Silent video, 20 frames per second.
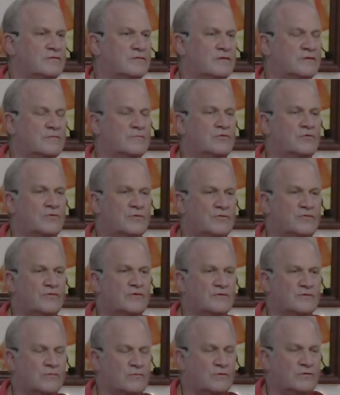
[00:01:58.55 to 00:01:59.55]
important
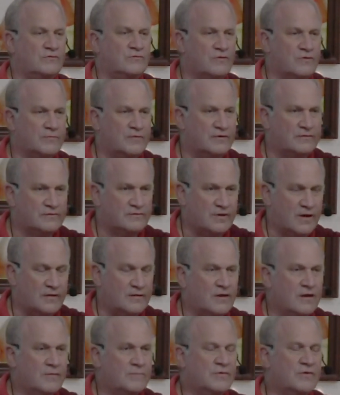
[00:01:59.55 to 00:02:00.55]
things I want to talk about
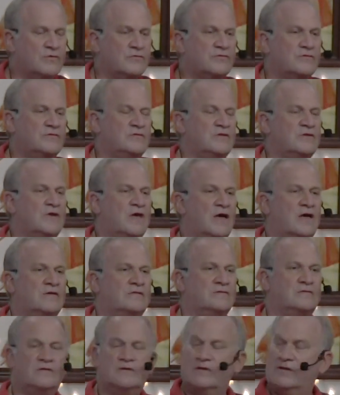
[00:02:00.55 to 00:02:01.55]
tonight. Because in the
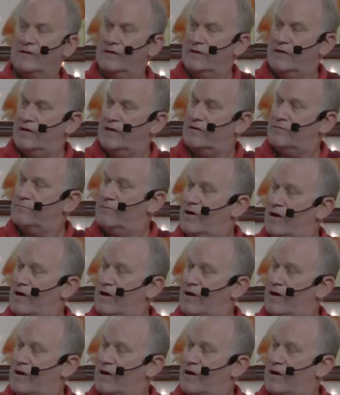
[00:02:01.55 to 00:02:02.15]
end, as